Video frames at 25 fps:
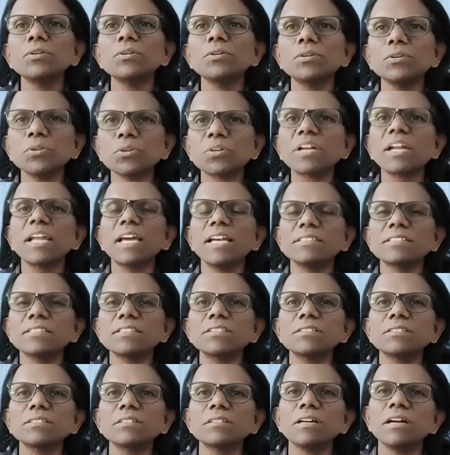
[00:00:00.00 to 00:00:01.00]

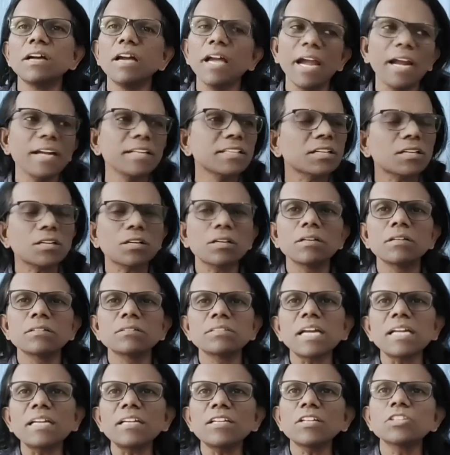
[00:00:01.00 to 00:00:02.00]
utilized and the
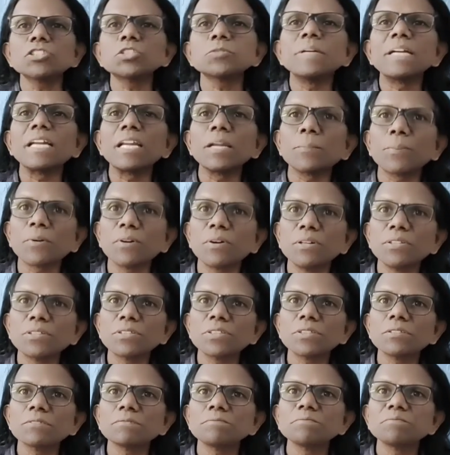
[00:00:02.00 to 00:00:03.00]
30 tons material
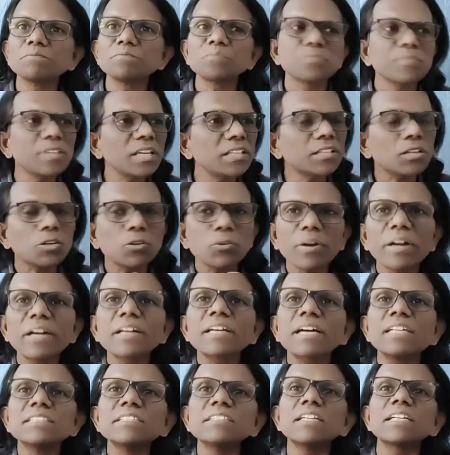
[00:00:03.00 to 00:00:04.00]
produced. Then the
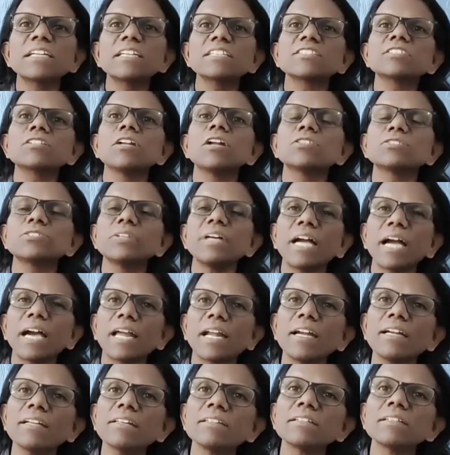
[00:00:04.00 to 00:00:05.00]
chloride concentration also
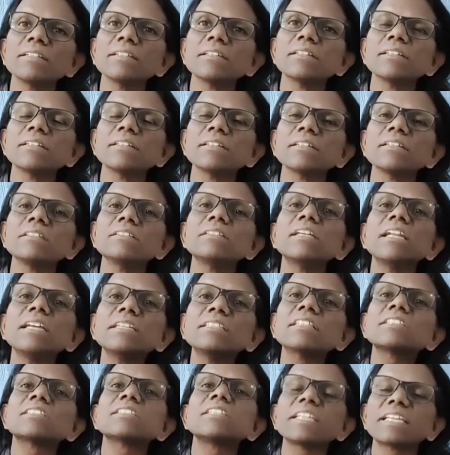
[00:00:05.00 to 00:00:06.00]
added
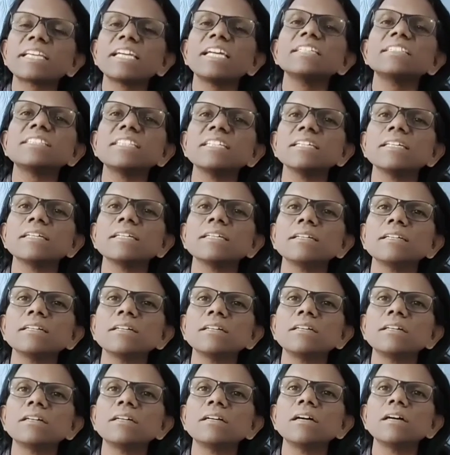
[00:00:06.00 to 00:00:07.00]
360 kg.
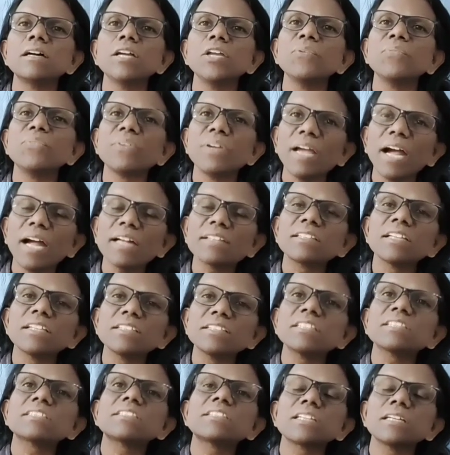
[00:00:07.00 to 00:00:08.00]
If we add
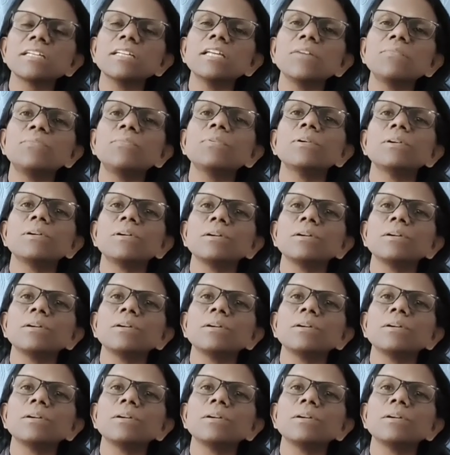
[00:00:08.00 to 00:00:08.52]
360, if